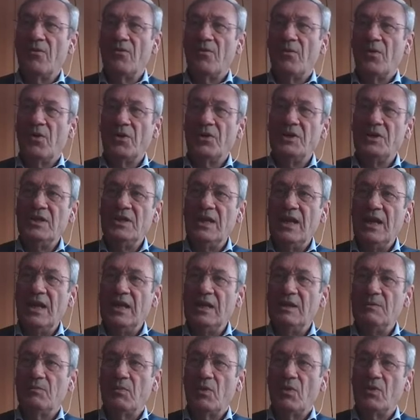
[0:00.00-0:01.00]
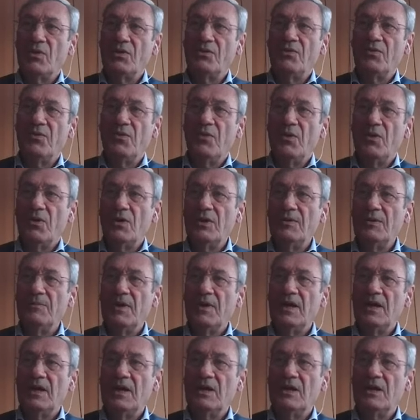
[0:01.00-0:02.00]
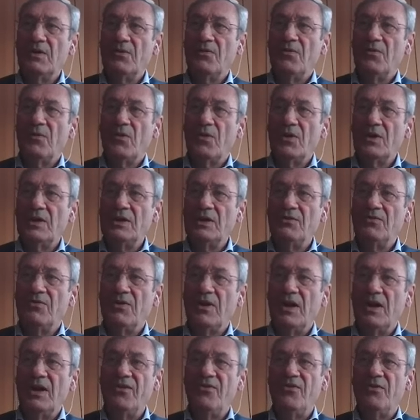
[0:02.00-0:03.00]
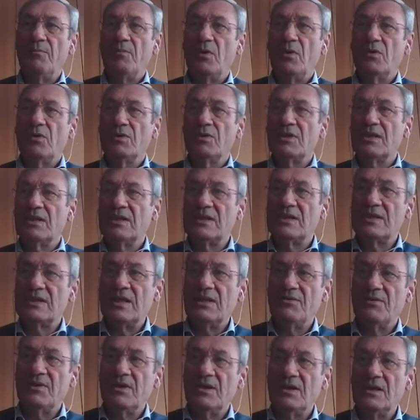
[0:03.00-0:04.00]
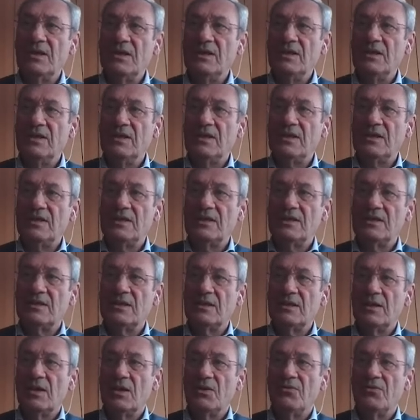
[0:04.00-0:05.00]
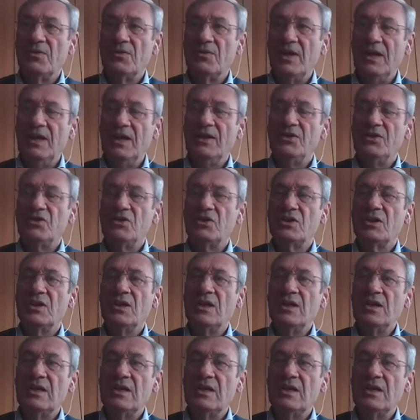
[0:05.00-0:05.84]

48.4 and 45.7 years of age.